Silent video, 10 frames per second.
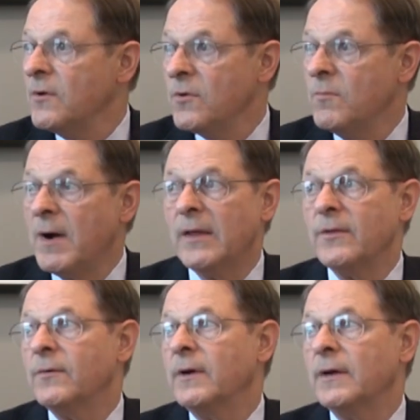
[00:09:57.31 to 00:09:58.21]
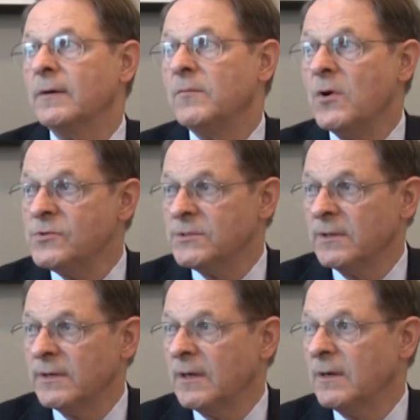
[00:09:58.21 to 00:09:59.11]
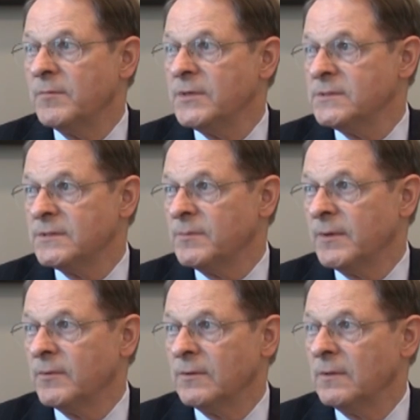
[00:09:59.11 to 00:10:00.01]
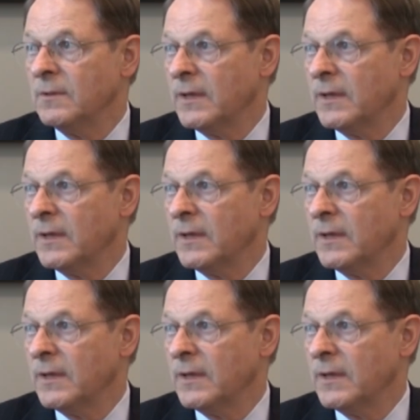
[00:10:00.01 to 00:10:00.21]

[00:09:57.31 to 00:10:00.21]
who, by the way, mostly are business people,